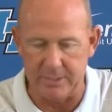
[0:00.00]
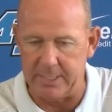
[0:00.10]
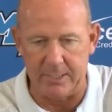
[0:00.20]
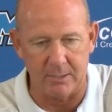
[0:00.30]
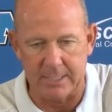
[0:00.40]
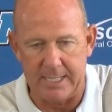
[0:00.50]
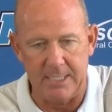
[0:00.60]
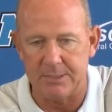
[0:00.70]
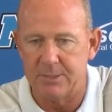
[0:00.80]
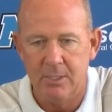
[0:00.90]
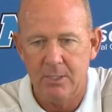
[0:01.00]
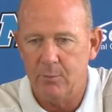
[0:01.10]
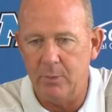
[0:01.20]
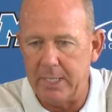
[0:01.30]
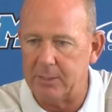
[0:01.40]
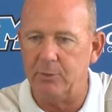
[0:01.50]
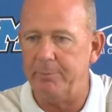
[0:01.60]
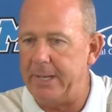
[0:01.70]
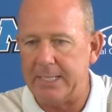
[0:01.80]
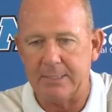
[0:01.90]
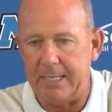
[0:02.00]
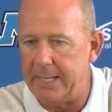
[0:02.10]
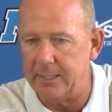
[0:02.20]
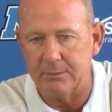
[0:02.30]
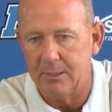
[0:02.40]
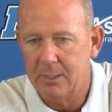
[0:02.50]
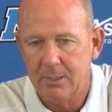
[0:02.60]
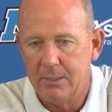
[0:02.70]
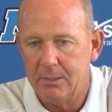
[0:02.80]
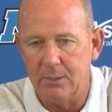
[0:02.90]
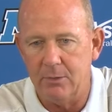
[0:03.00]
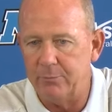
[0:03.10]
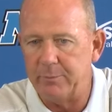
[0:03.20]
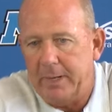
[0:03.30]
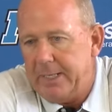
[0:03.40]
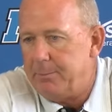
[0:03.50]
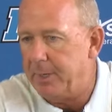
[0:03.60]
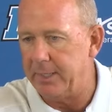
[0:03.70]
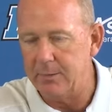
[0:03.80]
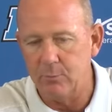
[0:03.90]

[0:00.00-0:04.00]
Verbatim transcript: you that. Our guys, we're not going back down, you know, from anybody.